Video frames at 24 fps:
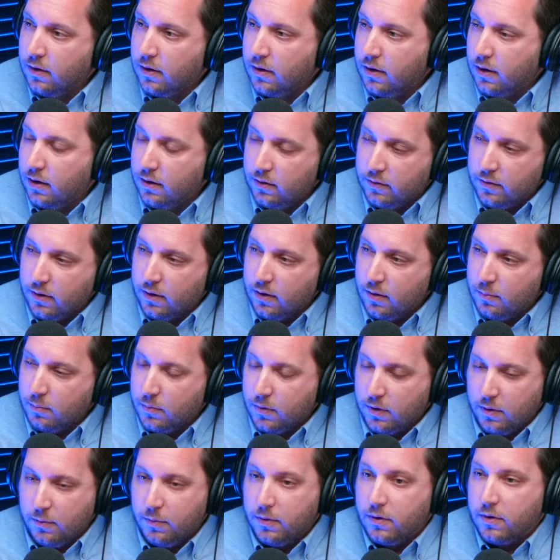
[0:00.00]
And anytime in
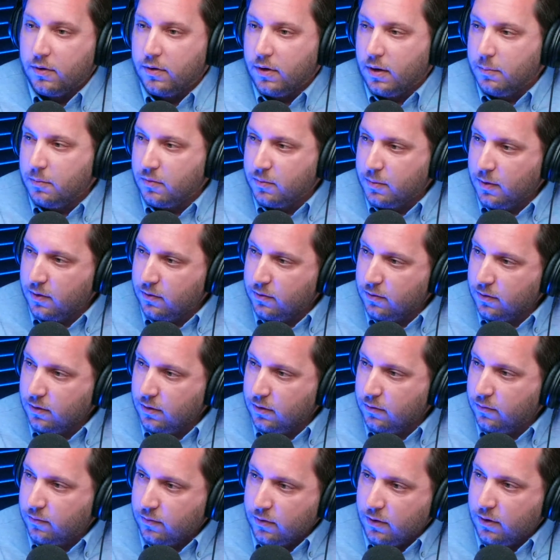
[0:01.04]
the wintertime, especially
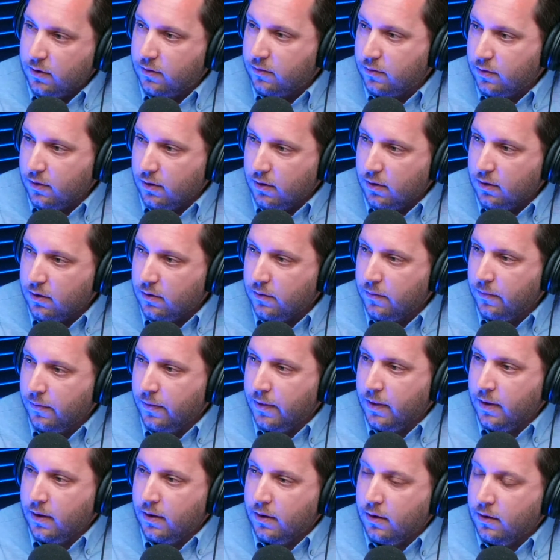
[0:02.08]
freeze thaw,
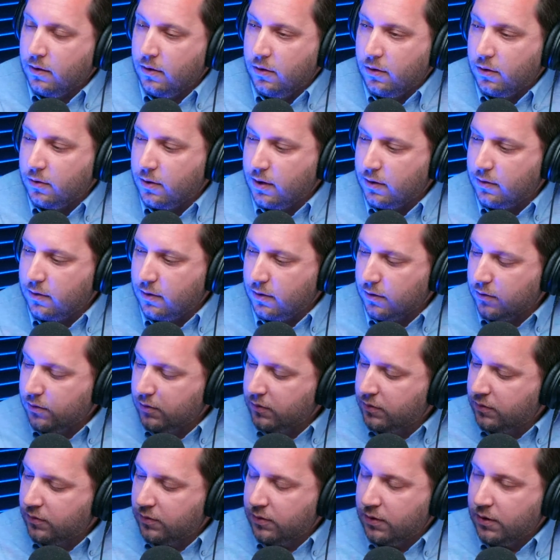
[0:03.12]
you can go out there and
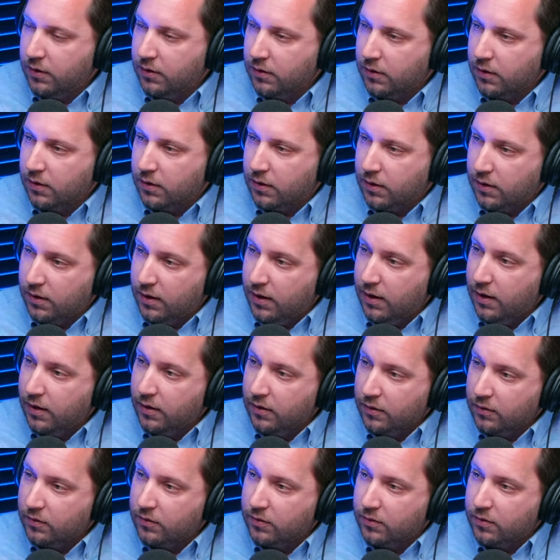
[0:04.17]
just see like an
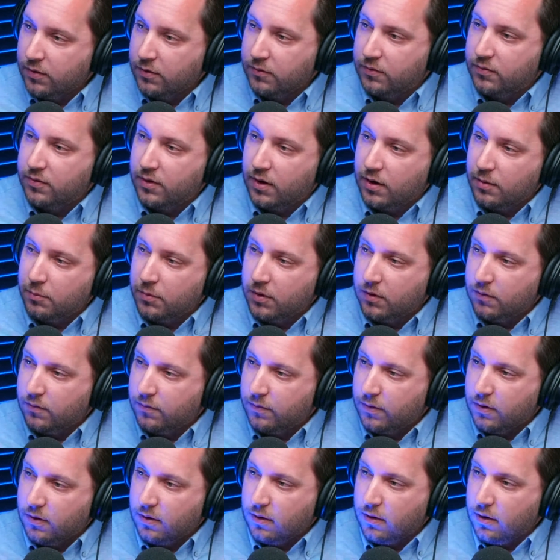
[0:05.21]
inch of sediment
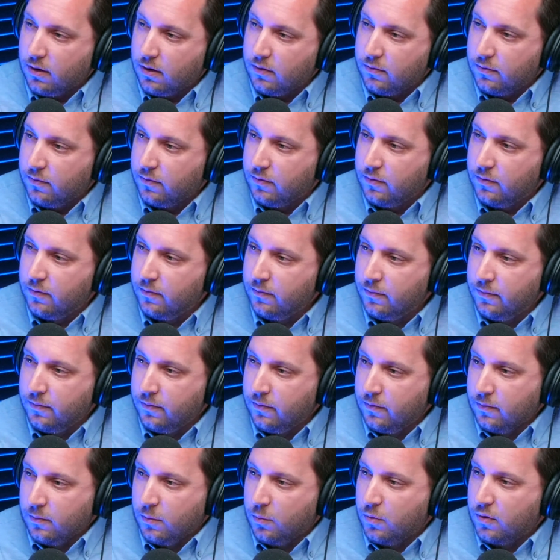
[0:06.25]
fall off
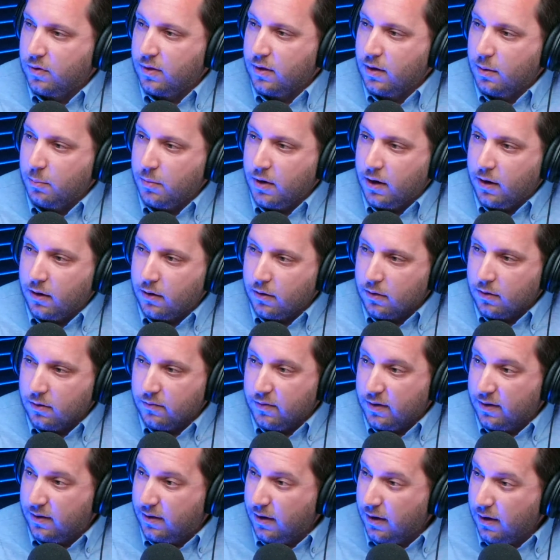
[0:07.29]
within a matter of a
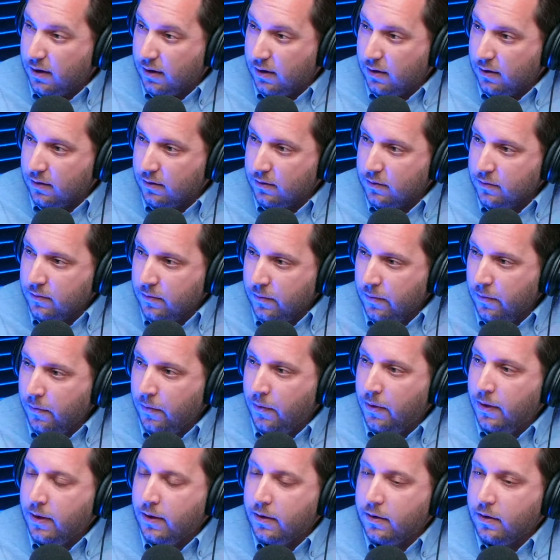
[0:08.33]
day.
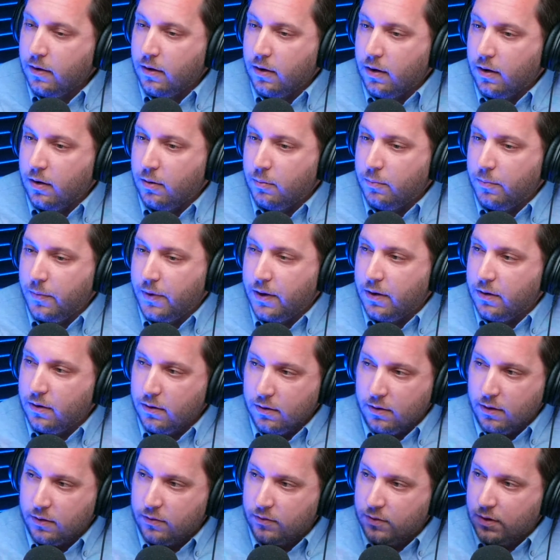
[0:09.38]
And all
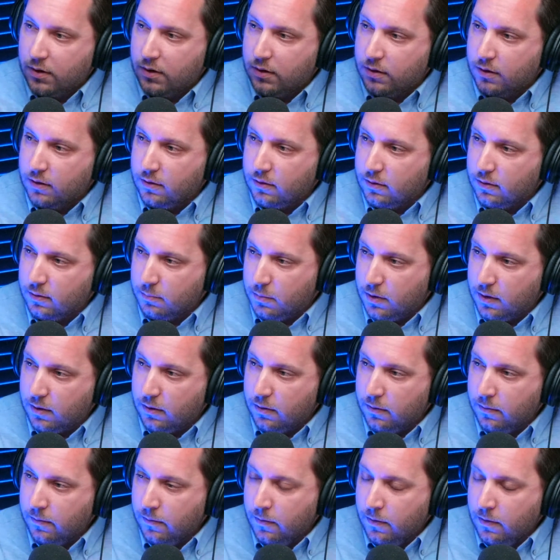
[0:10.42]
that's getting into the bay.
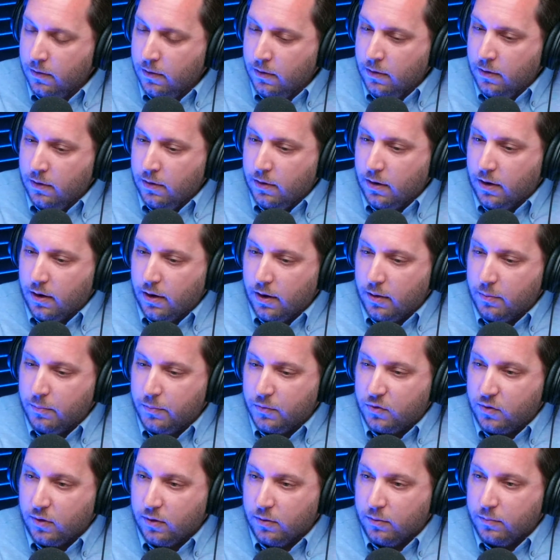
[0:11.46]

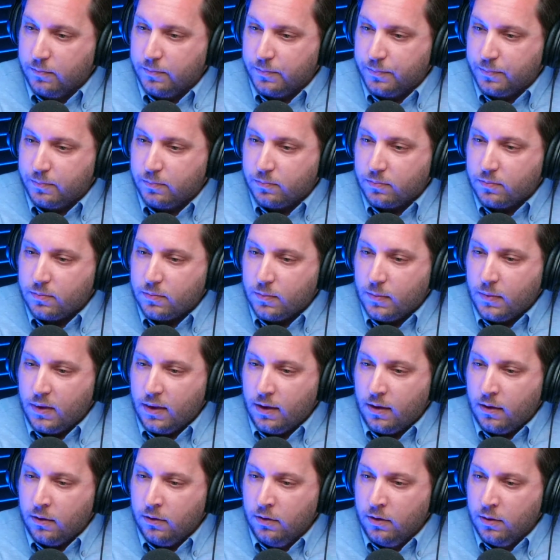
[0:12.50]
So,
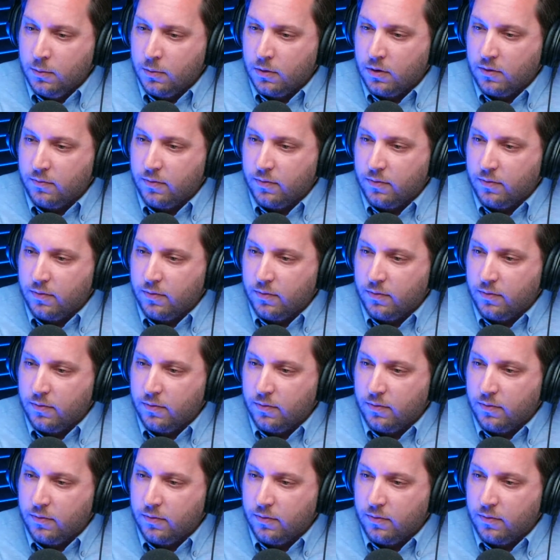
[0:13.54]
what our